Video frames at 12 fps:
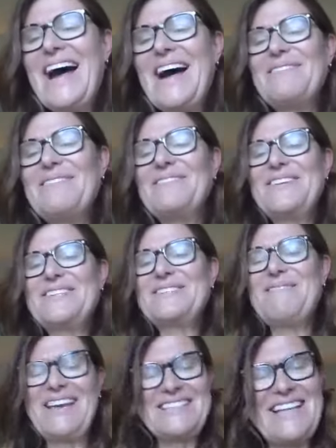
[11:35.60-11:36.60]
which
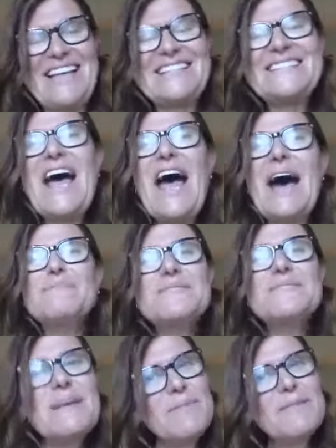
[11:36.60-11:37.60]
makes sense.
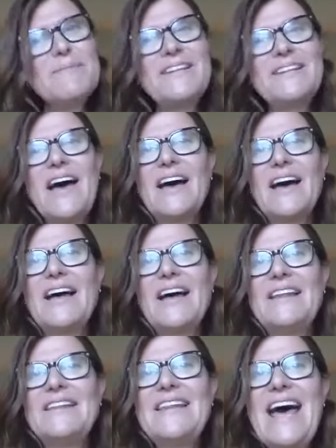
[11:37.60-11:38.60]
Some of them are
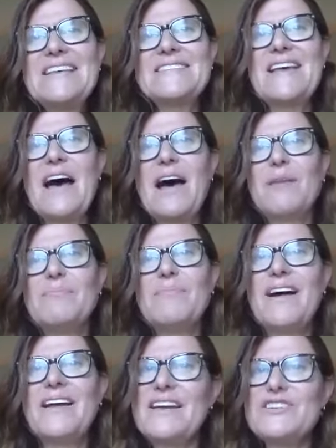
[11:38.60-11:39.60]
less
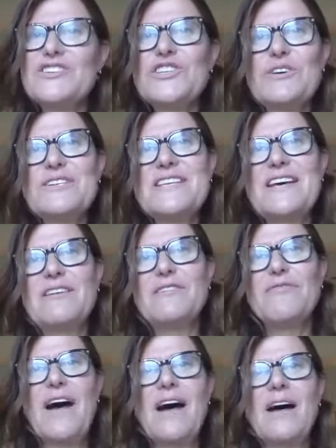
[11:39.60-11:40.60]

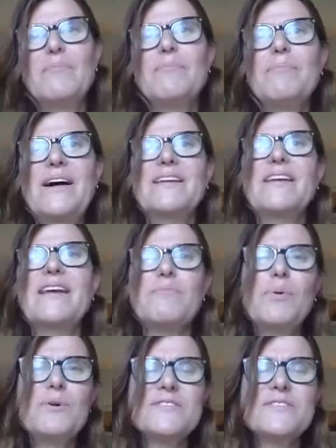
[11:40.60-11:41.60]
intuitive, but
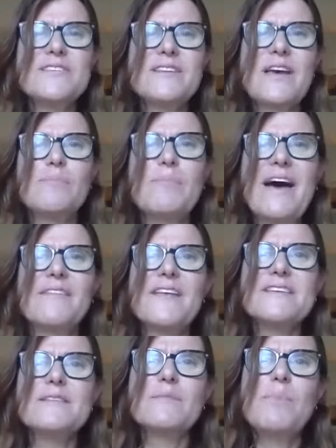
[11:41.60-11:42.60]
important to know about.
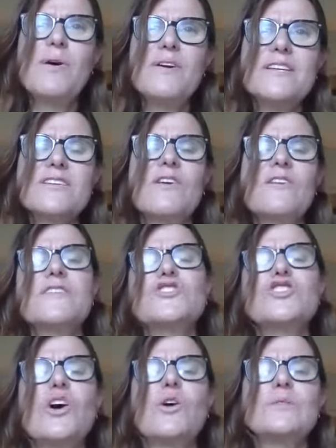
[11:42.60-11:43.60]
There's a point on the
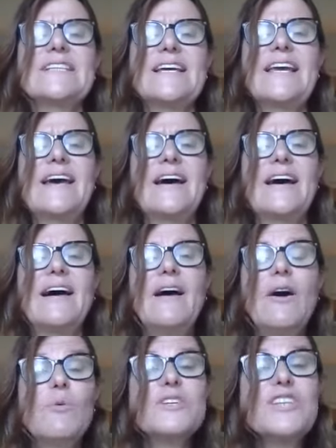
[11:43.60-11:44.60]
shoulder here,
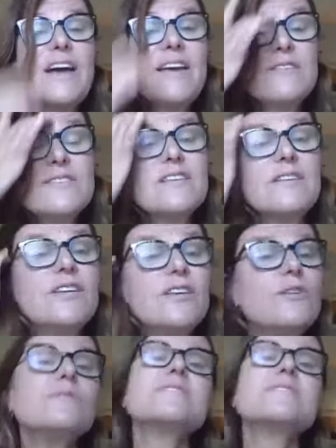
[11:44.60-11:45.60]
which I used to
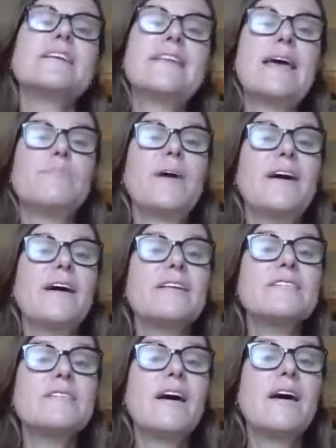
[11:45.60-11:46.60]
use in labor,
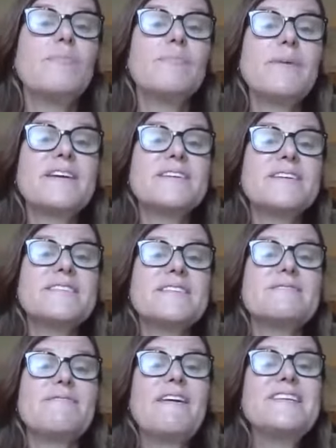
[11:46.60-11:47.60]
and because
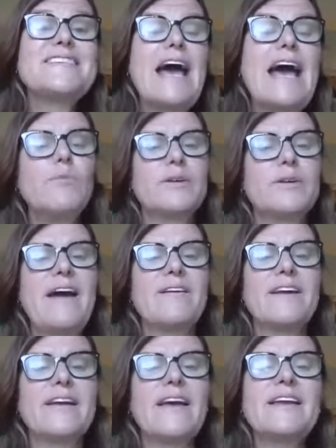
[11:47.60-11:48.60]
it's very downward
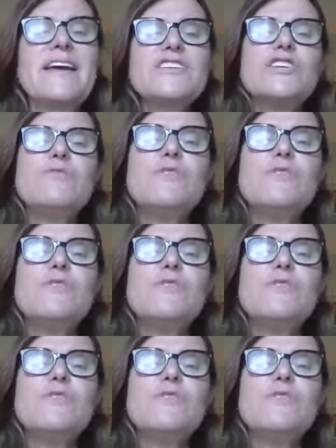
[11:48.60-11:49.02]
bearing. And actually, if you